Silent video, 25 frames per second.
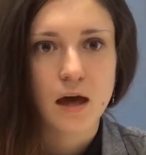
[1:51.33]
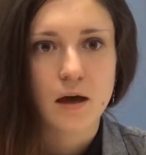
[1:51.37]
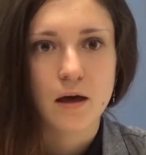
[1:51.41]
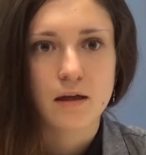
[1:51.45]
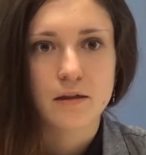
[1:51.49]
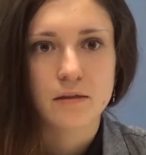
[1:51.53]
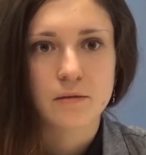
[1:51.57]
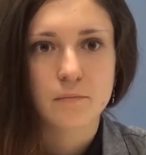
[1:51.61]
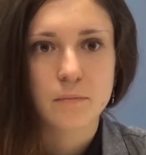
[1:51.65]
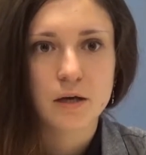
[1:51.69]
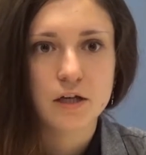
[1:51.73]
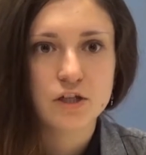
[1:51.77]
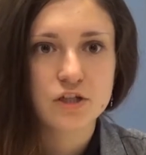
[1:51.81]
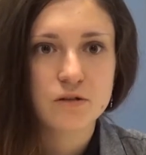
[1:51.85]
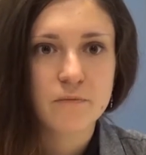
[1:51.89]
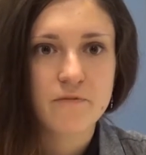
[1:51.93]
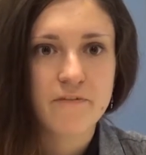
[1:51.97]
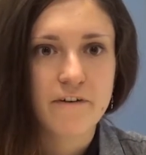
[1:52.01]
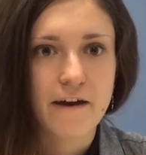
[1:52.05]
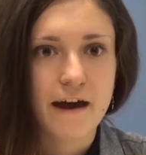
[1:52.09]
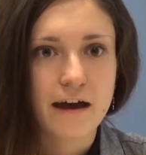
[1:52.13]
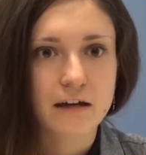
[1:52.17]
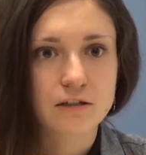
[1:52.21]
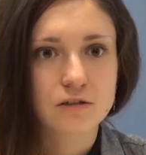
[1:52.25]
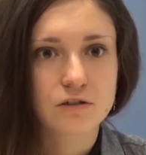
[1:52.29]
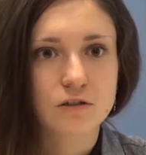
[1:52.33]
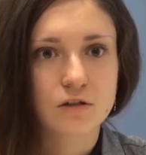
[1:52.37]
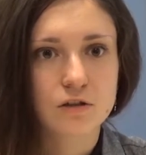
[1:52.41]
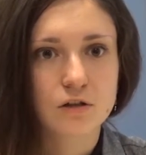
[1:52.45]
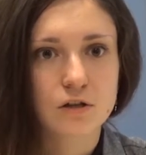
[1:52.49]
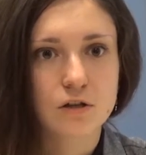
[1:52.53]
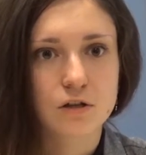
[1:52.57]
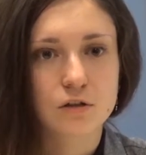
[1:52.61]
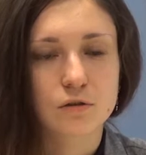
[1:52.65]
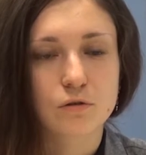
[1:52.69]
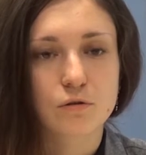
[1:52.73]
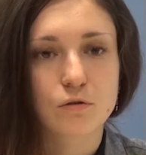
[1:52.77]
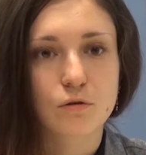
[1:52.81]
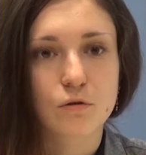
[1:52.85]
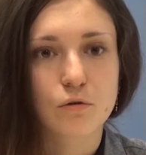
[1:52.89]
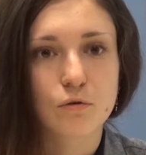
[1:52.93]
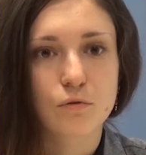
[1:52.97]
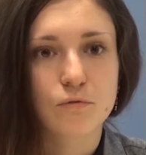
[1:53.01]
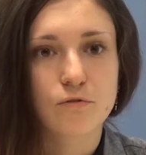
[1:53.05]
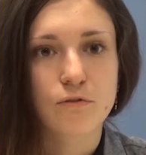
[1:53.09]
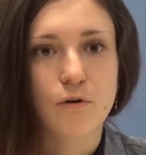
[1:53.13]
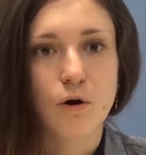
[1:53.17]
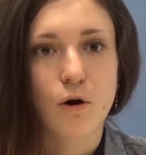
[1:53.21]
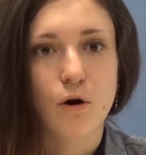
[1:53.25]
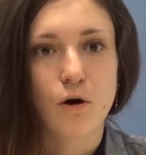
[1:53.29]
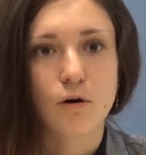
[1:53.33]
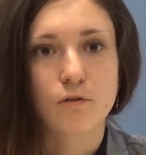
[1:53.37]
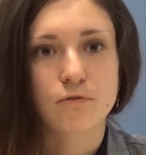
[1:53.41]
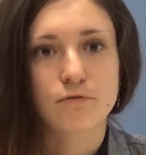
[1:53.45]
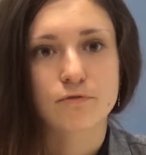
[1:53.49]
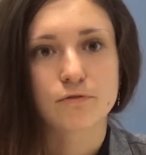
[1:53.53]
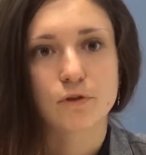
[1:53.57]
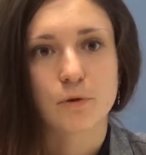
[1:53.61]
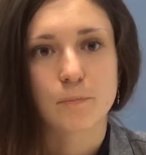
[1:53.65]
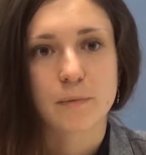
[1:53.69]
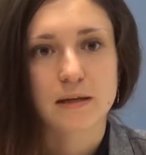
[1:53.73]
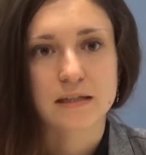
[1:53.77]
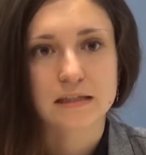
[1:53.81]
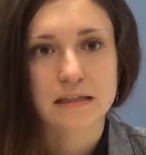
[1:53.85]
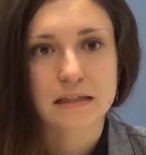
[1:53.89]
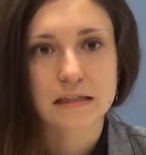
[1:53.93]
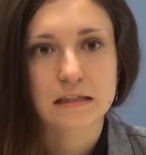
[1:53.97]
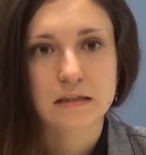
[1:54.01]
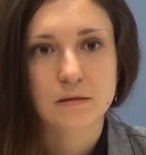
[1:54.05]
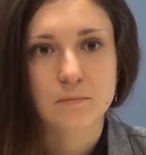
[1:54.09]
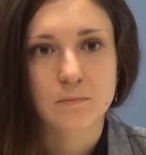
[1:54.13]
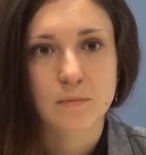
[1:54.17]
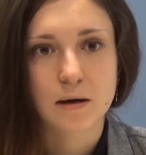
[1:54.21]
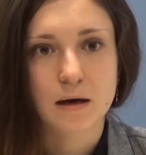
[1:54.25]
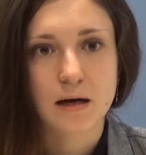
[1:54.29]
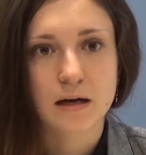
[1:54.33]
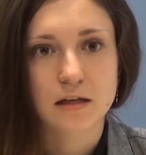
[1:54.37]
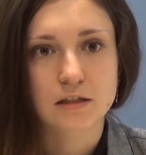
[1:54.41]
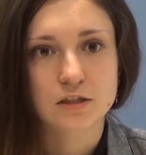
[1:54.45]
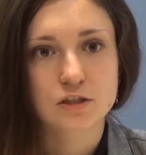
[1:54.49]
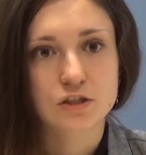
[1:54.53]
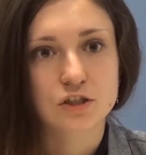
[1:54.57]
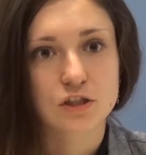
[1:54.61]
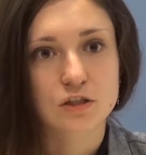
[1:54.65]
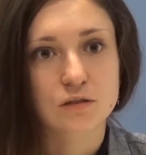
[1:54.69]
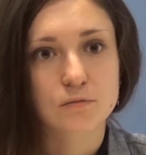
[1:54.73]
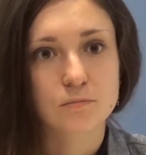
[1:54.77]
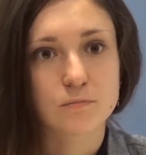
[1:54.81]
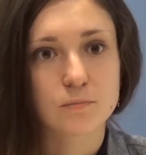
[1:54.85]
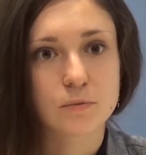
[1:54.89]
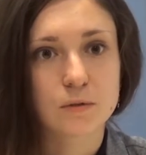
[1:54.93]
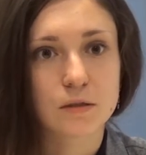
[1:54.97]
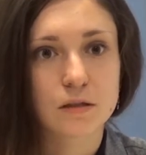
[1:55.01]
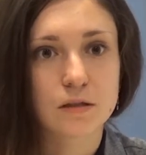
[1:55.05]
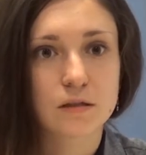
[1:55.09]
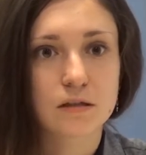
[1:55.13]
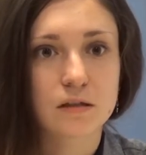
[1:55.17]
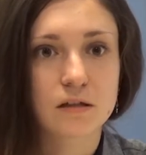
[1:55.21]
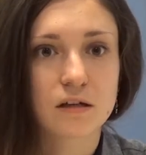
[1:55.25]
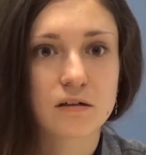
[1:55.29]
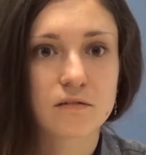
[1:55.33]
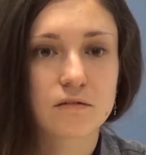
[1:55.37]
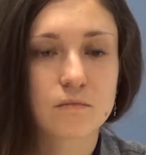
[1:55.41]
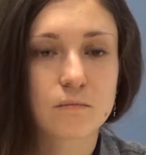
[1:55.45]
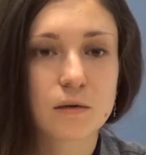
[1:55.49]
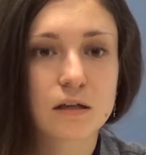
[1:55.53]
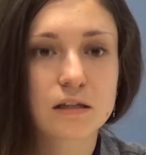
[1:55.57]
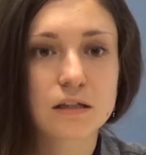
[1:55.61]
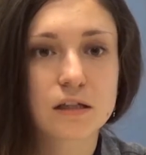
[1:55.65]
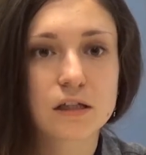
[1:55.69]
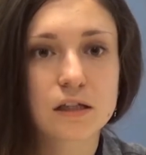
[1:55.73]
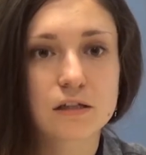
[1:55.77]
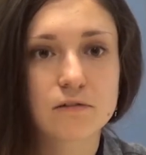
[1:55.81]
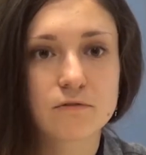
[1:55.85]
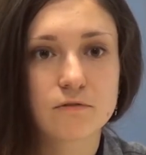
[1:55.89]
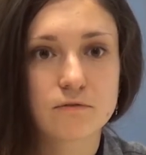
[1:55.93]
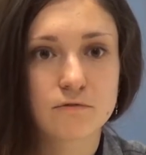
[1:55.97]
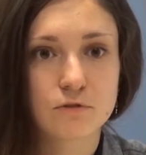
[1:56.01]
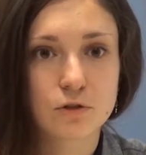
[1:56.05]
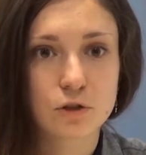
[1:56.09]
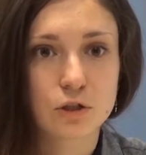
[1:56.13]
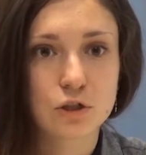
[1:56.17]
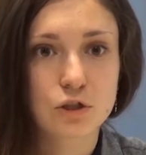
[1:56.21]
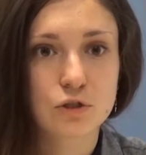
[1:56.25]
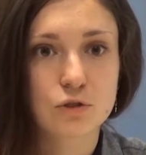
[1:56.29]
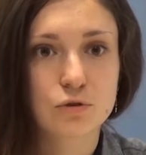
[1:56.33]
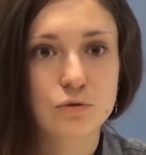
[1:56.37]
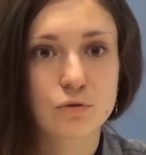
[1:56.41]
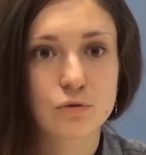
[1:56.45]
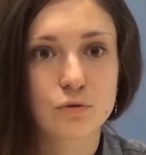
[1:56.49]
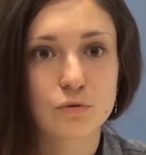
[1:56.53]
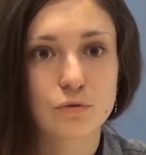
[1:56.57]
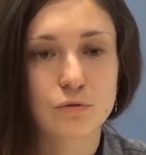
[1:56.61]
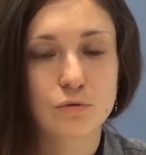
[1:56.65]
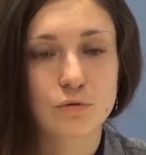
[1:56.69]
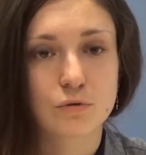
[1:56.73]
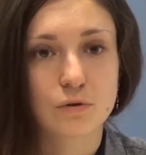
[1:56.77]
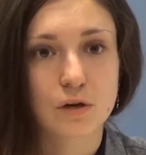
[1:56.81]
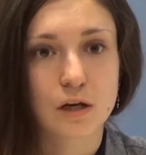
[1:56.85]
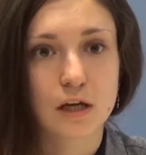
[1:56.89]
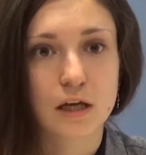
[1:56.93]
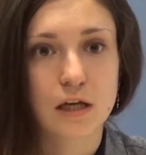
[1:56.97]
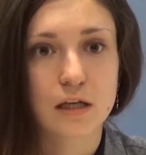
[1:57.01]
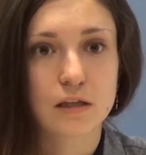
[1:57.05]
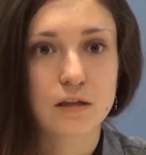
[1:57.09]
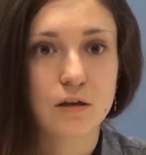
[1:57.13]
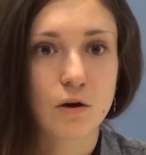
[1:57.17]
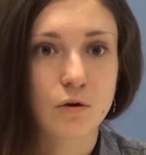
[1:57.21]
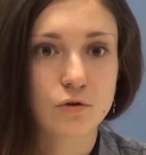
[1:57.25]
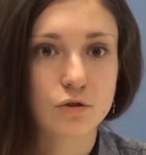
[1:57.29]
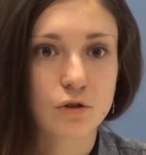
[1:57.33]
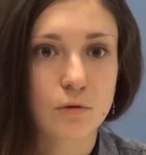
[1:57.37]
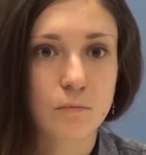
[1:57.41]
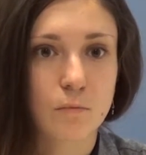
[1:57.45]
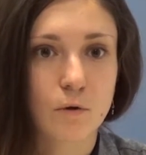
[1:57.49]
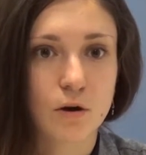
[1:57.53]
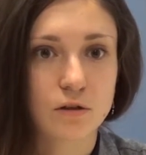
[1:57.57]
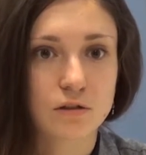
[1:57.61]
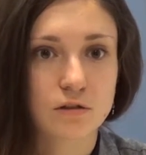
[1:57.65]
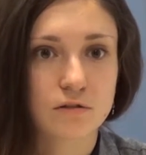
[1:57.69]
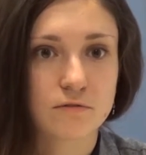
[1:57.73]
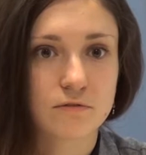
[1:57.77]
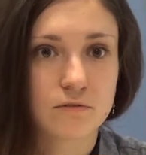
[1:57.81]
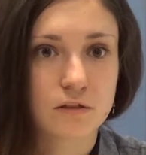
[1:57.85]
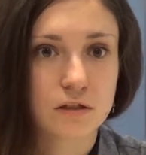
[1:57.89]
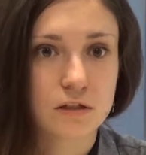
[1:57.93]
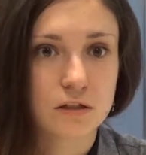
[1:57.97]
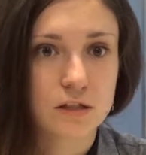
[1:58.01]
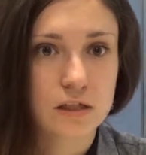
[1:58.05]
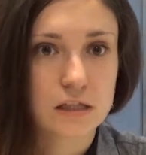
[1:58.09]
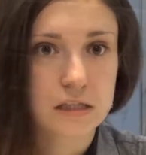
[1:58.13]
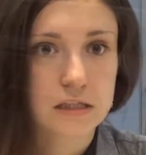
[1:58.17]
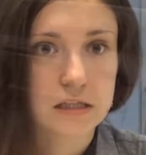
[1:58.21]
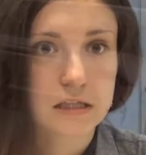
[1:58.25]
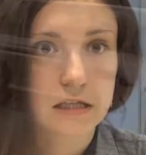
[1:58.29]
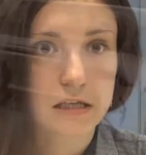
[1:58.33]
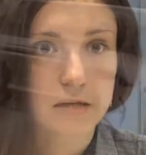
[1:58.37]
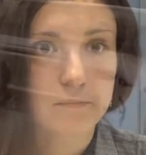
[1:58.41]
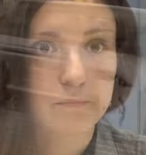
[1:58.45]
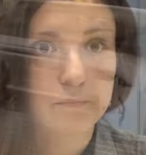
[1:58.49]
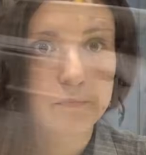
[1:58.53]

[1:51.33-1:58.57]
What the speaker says: The major factor in growth of domestic demand shall be the governmental wish to create automotive industry.